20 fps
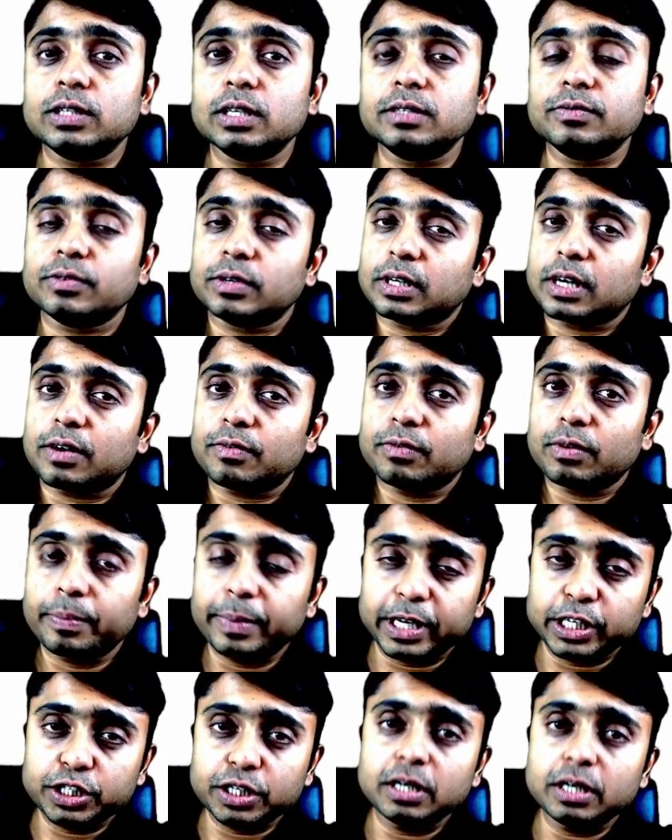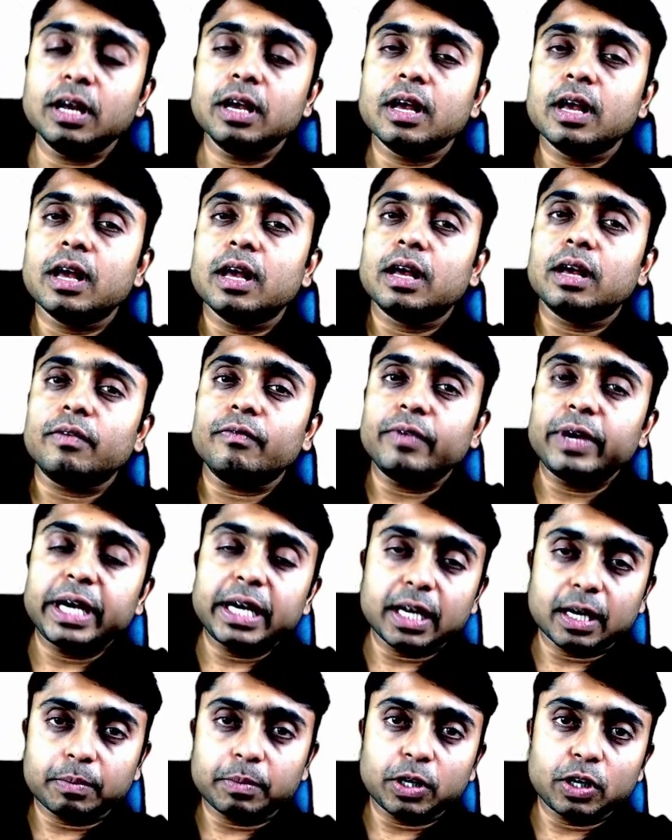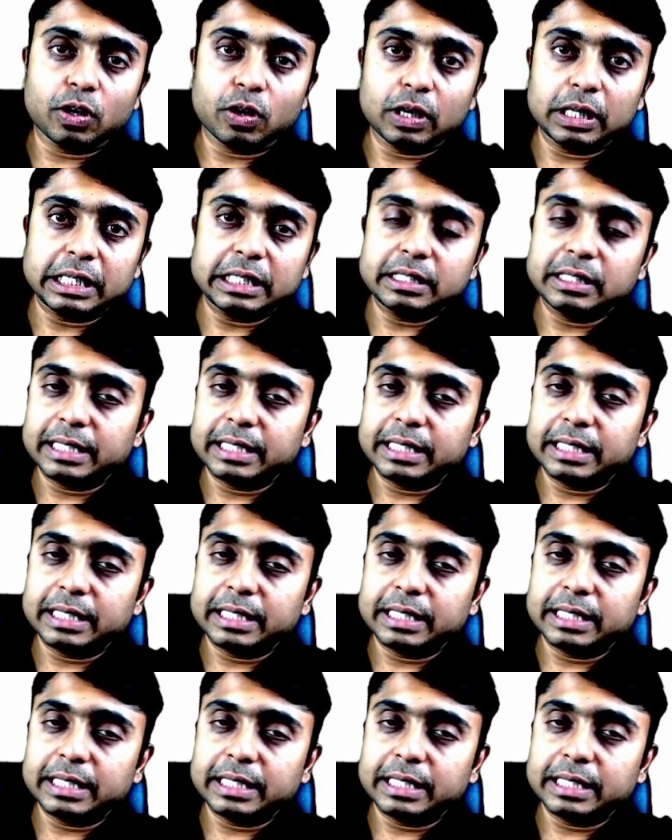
For confirmation, we dermatologists